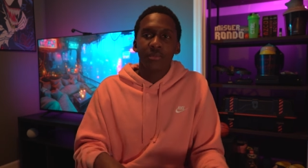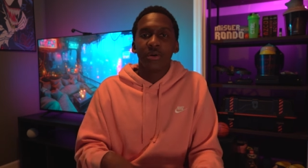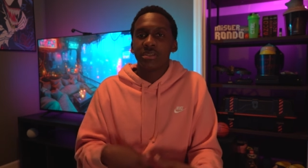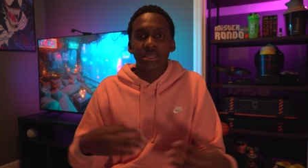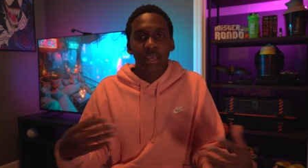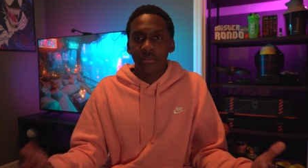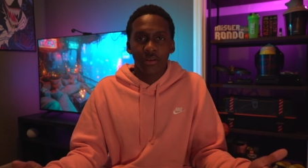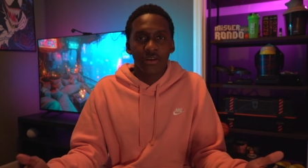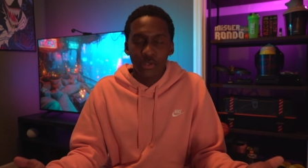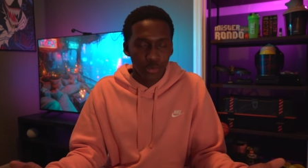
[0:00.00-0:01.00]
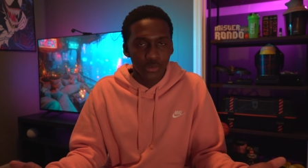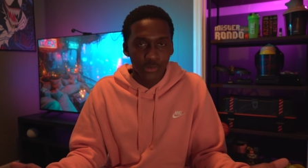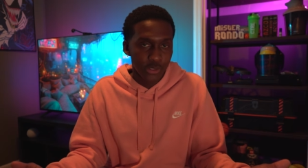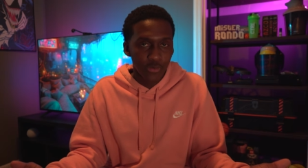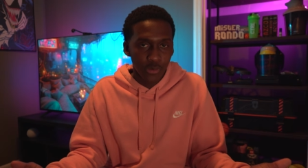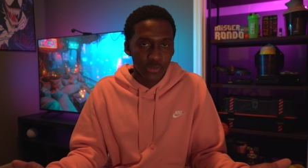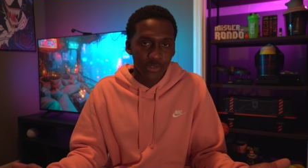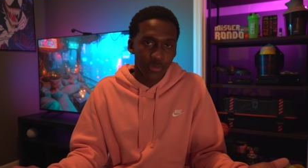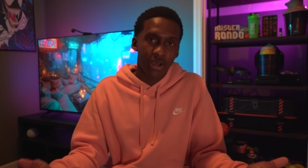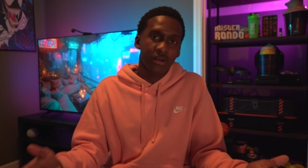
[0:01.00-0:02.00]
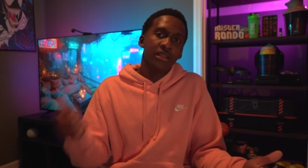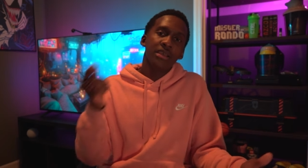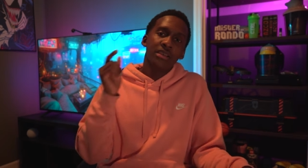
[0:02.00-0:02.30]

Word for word: put together your dream room as well.